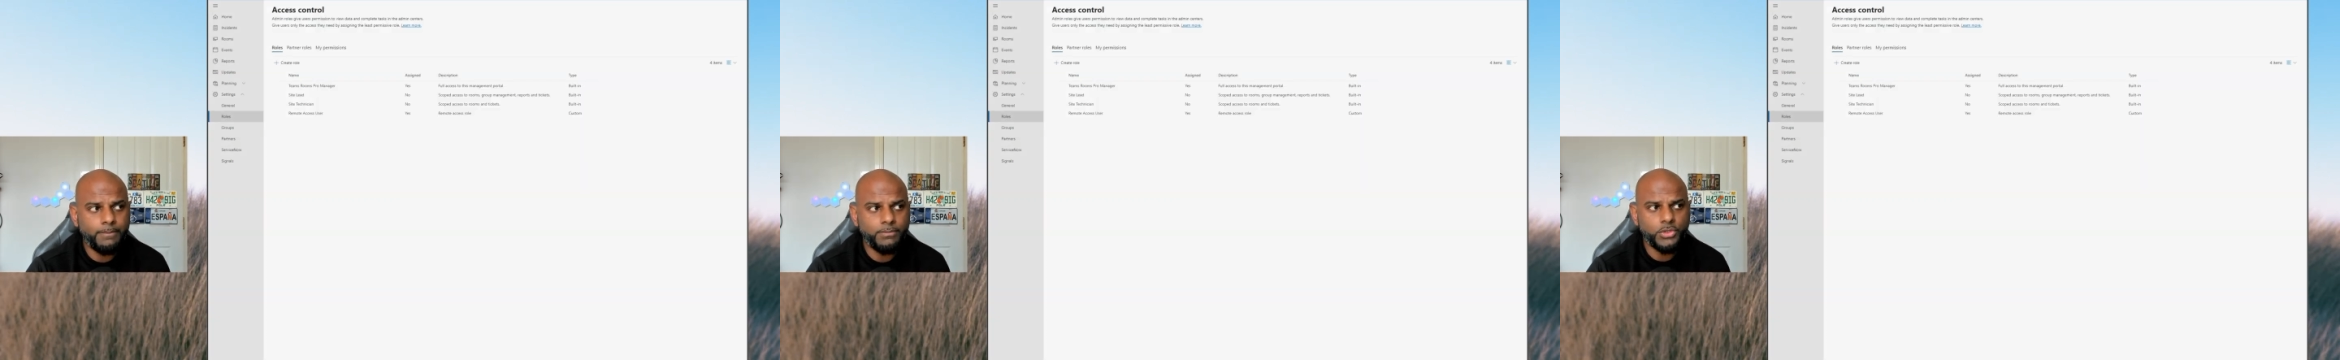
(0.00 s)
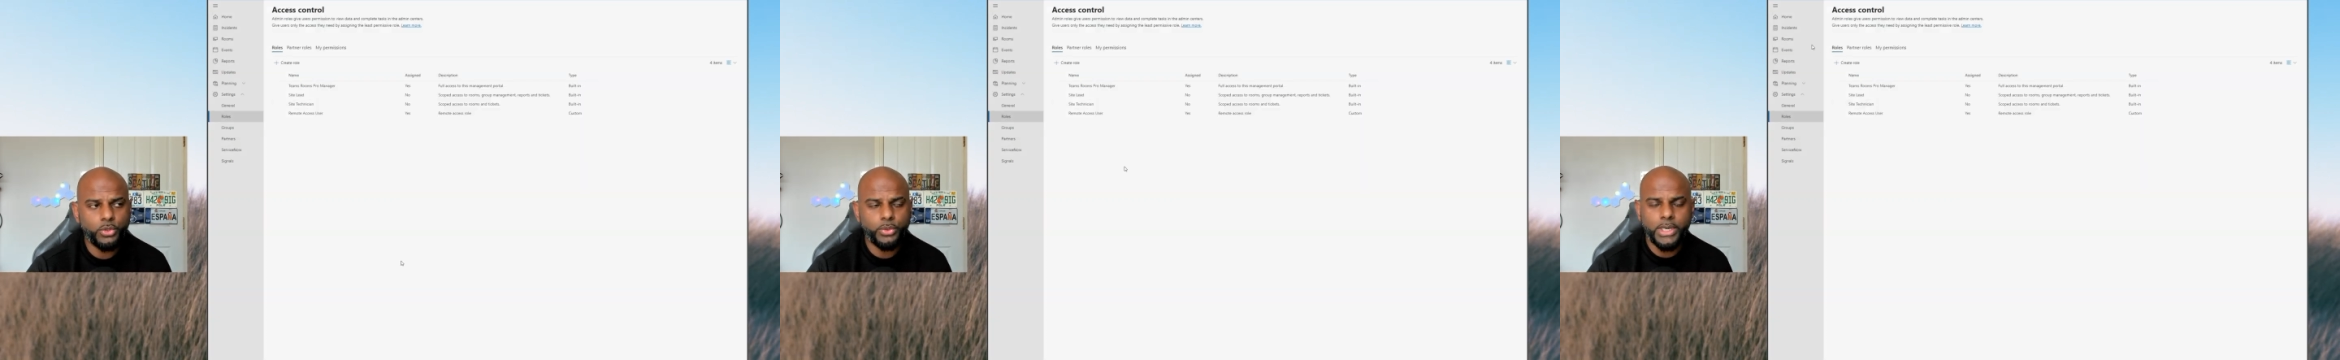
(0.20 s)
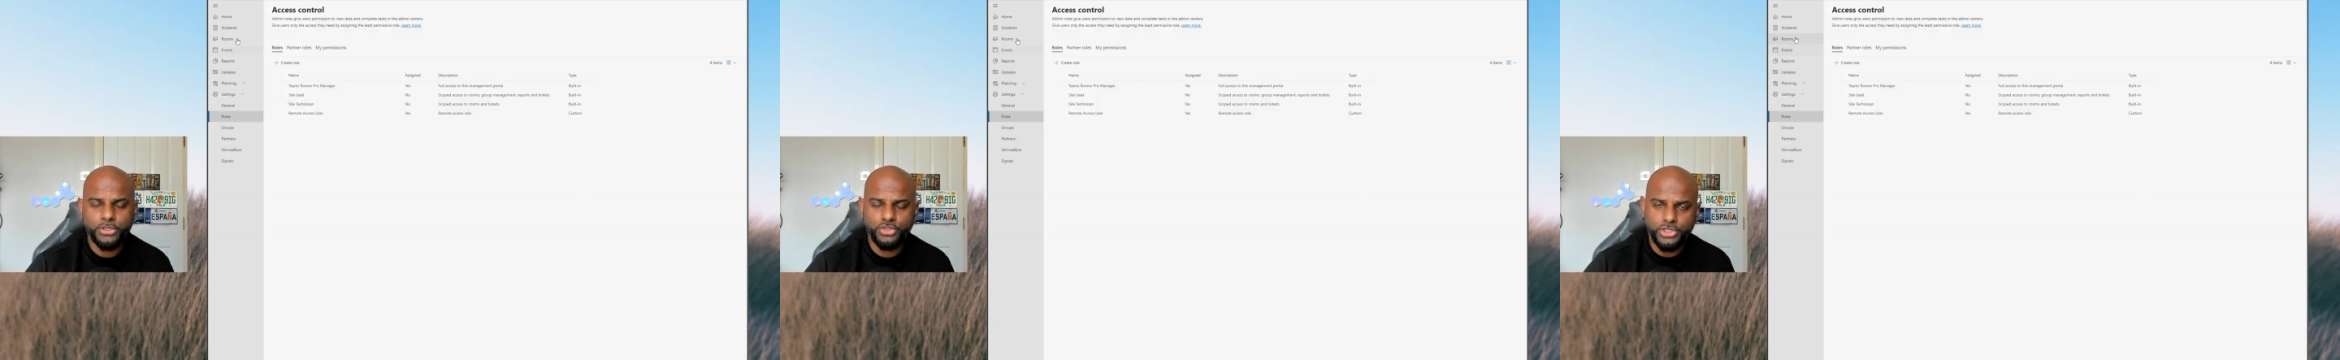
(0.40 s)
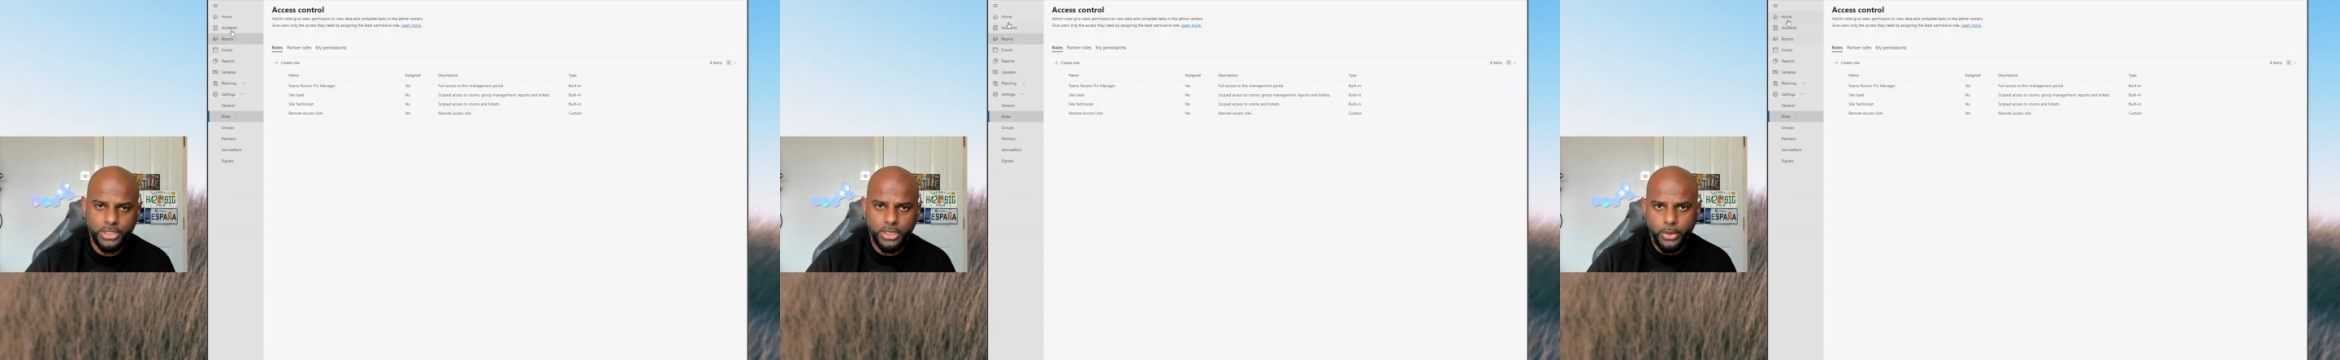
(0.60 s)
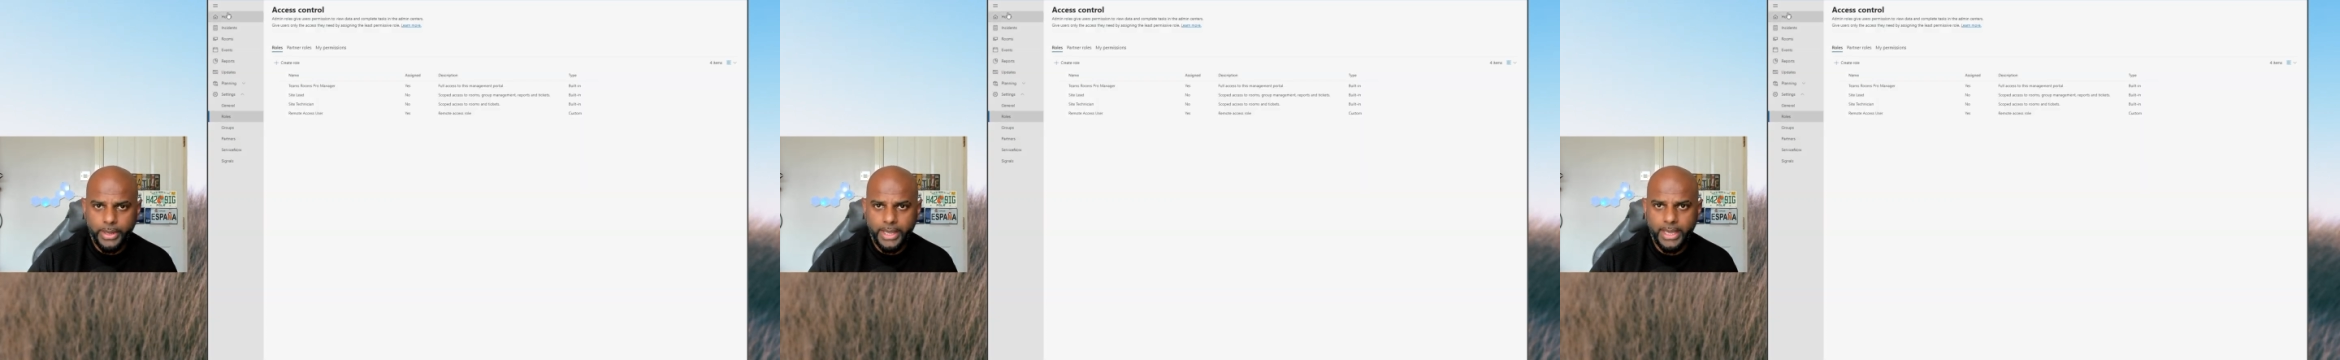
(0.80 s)
you would actually
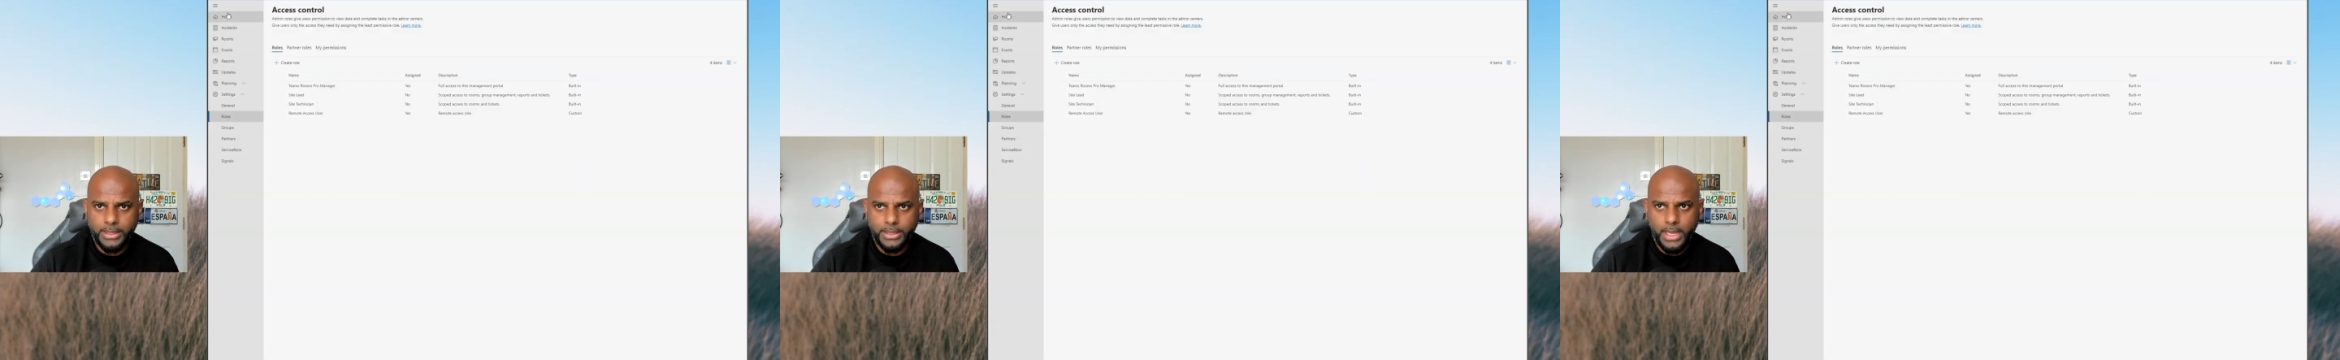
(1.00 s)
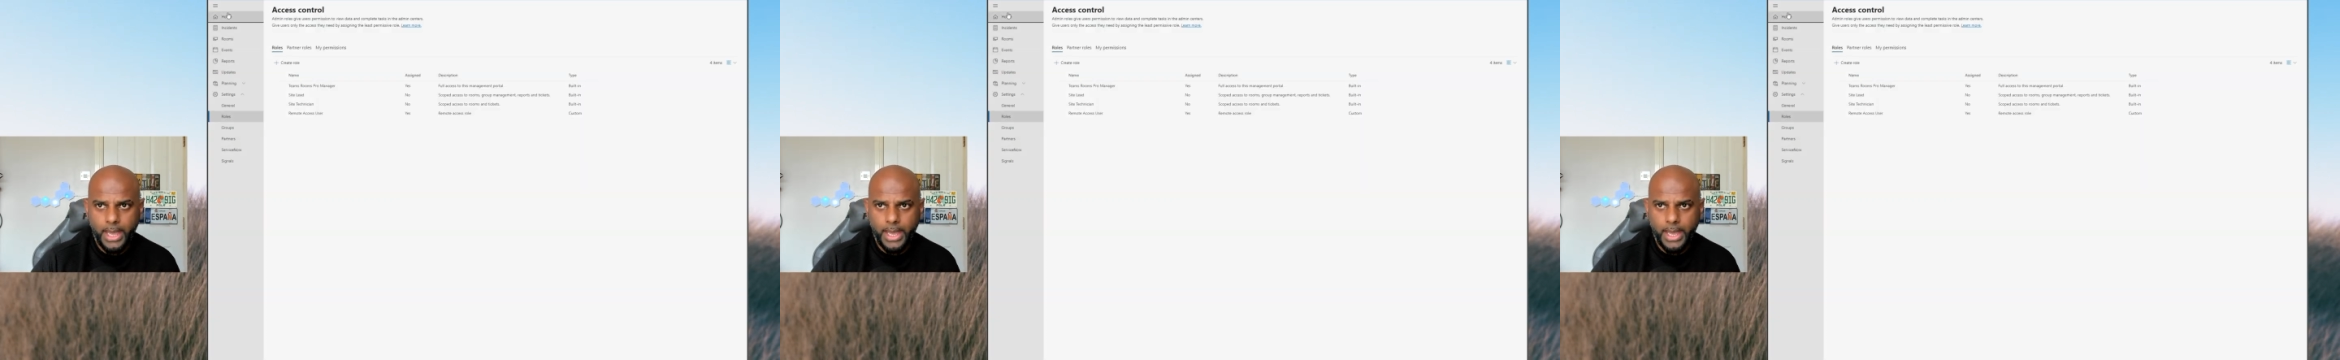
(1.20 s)
go ahead